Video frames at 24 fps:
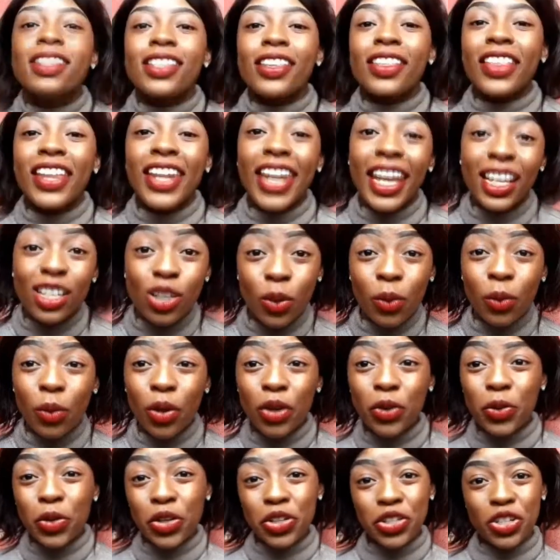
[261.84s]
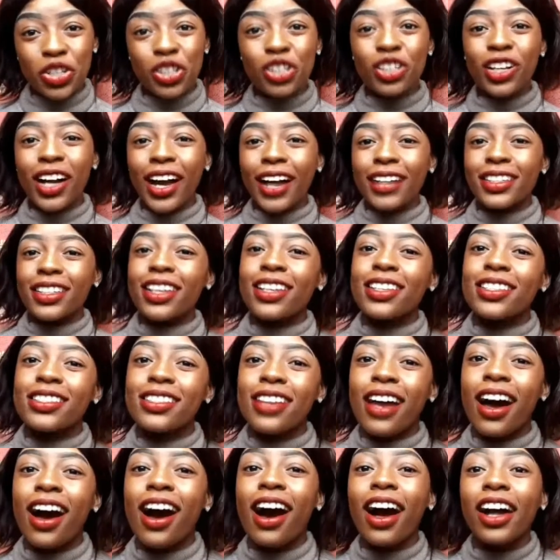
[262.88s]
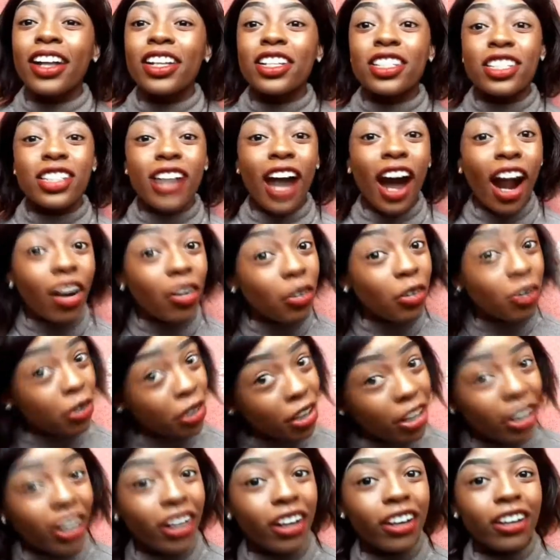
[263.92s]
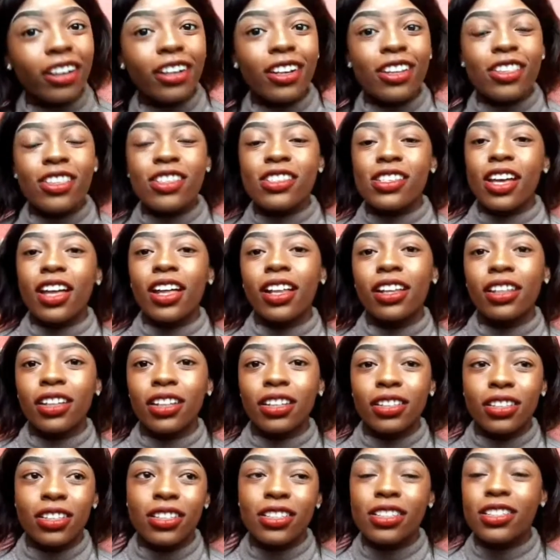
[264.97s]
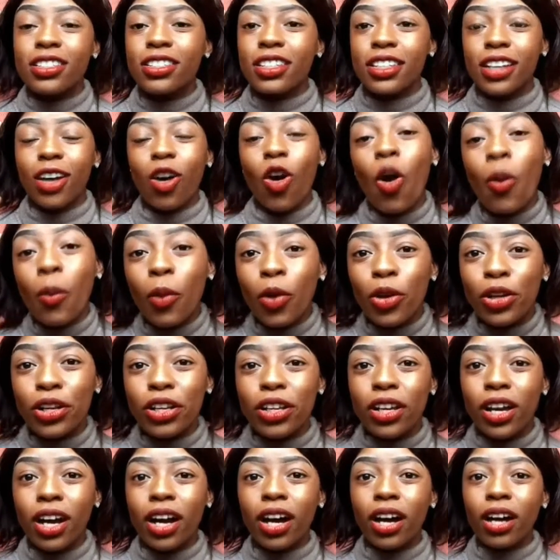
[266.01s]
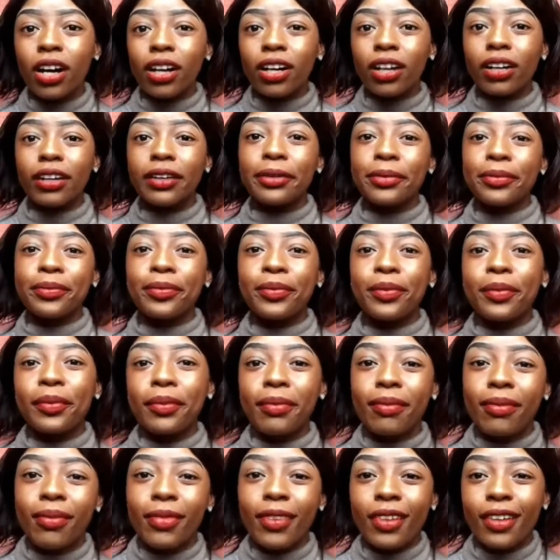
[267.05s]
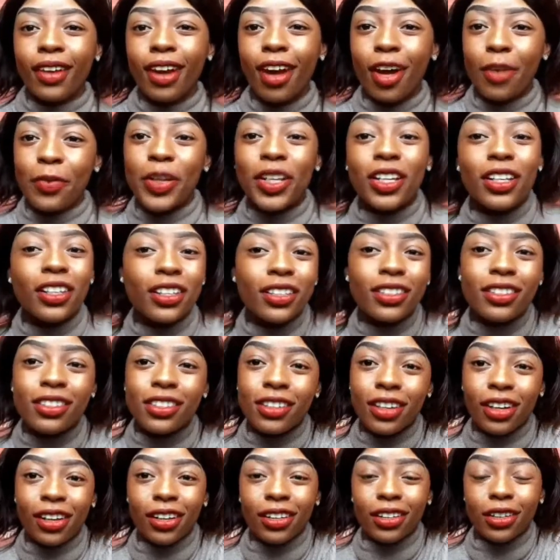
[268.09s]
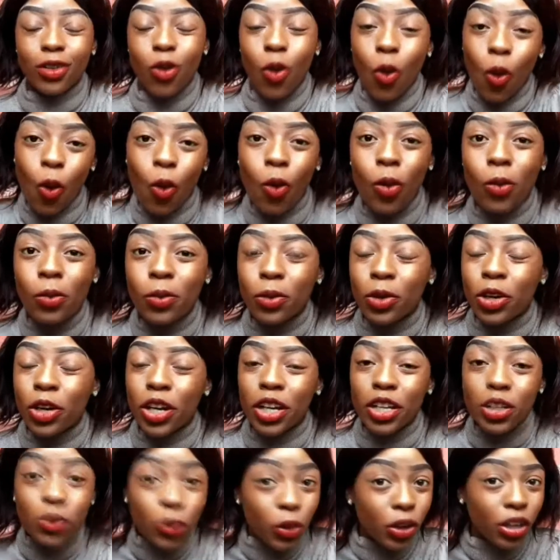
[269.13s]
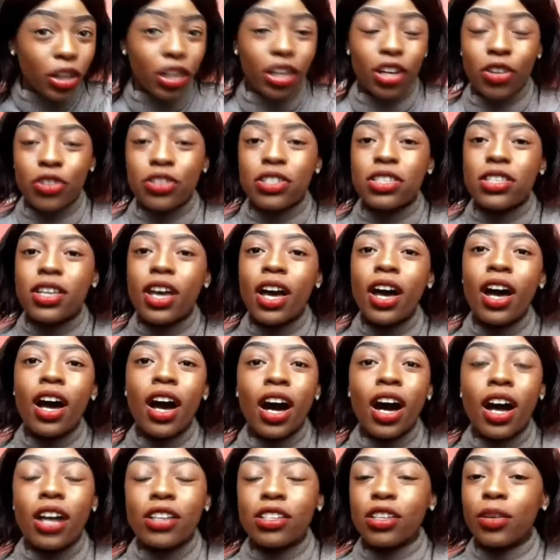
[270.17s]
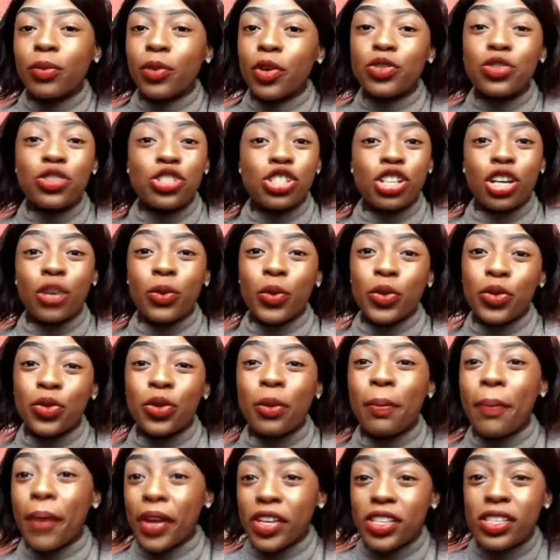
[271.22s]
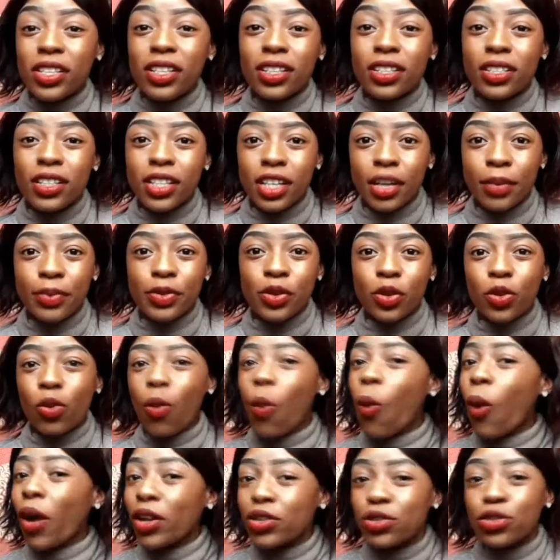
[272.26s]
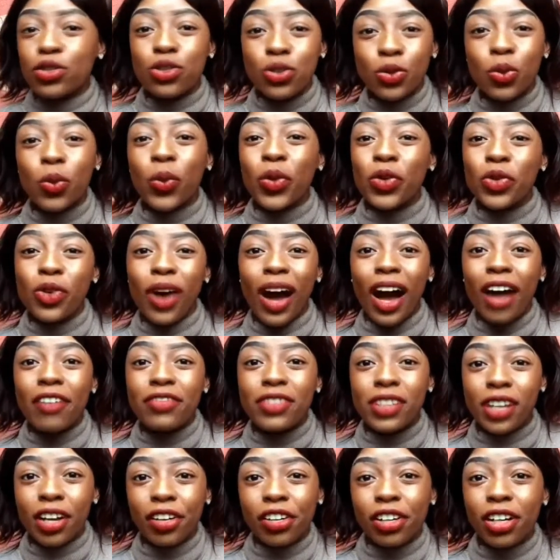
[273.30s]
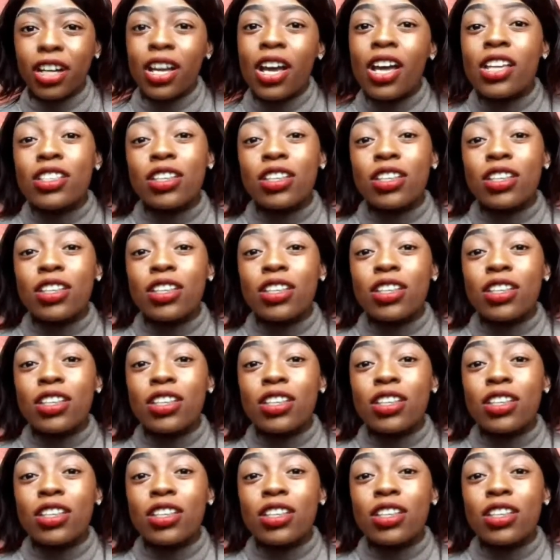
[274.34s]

So the next one we're going to look at is diarrhea. This is a common happenings at home or anywhere else. So I'm going to share with you basic tips on what to do when you have diarrhea.